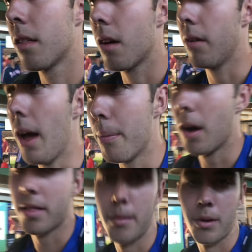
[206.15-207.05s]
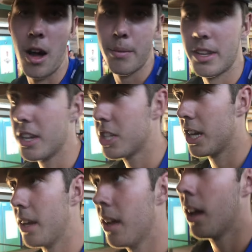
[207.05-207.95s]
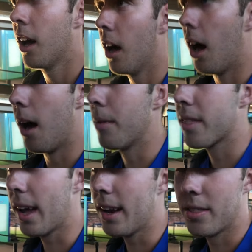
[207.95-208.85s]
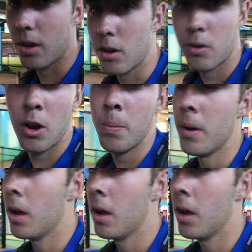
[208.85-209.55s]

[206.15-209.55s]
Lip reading: So that brought some competition. The second and third group